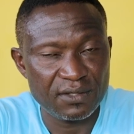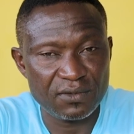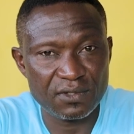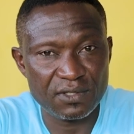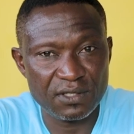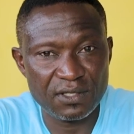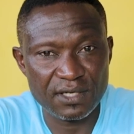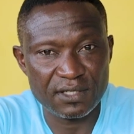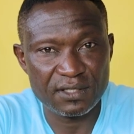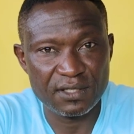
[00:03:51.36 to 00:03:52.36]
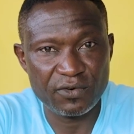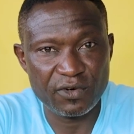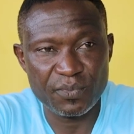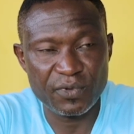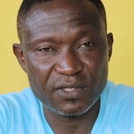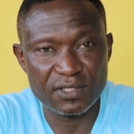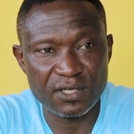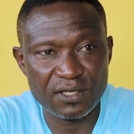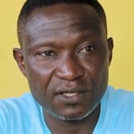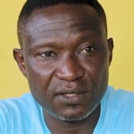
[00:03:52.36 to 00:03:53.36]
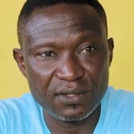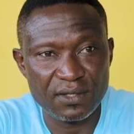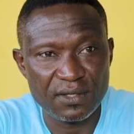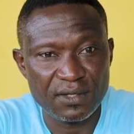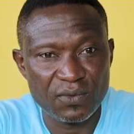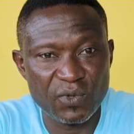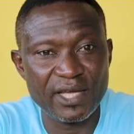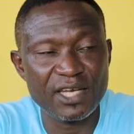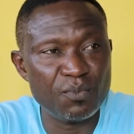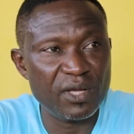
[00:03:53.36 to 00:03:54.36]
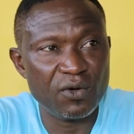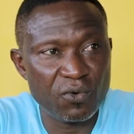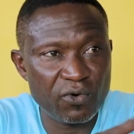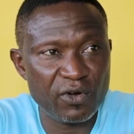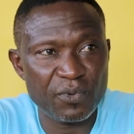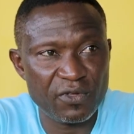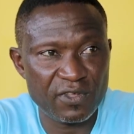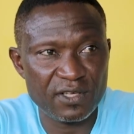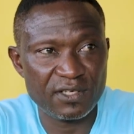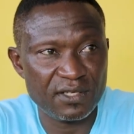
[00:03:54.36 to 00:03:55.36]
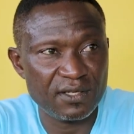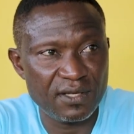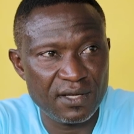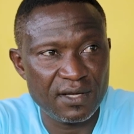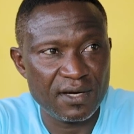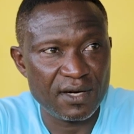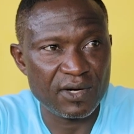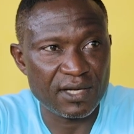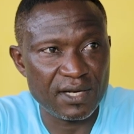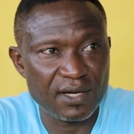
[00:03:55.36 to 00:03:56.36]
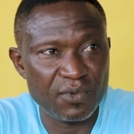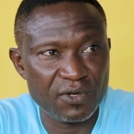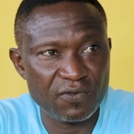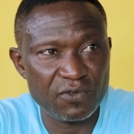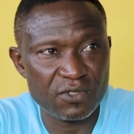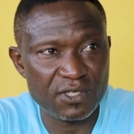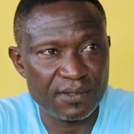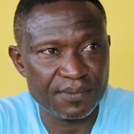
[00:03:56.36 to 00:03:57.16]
to see that they represent, we get many who represent our club in future.